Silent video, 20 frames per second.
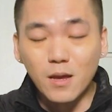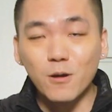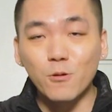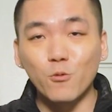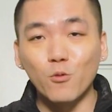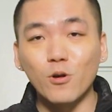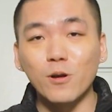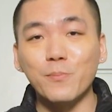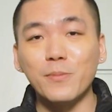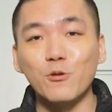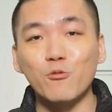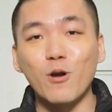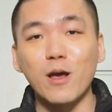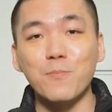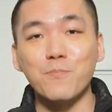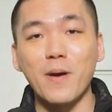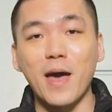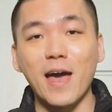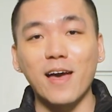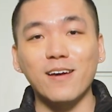We're gonna be
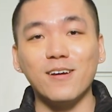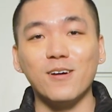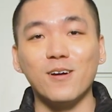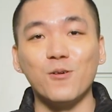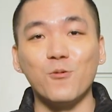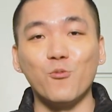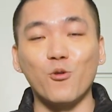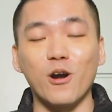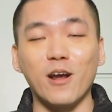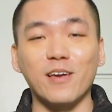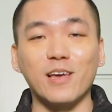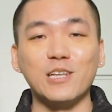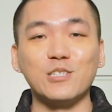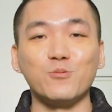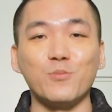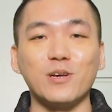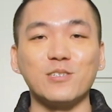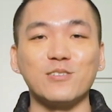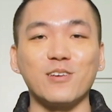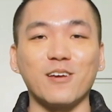right back where I get
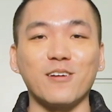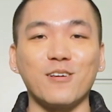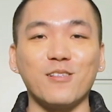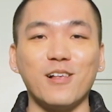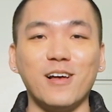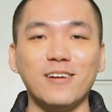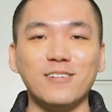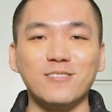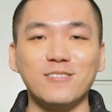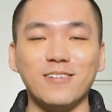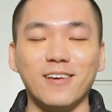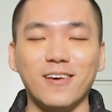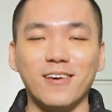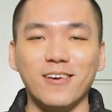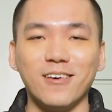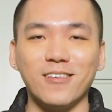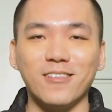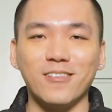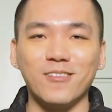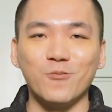to my second glass
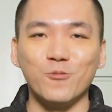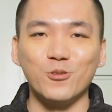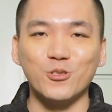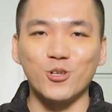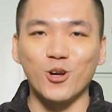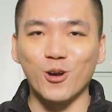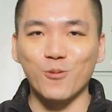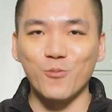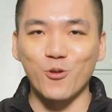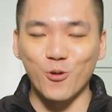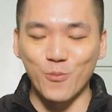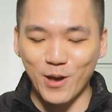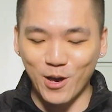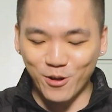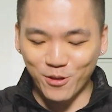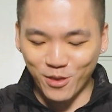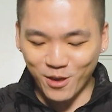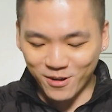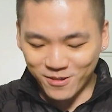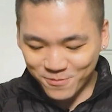and we'll talk more
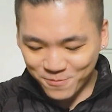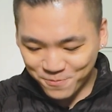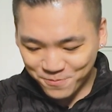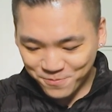about it then.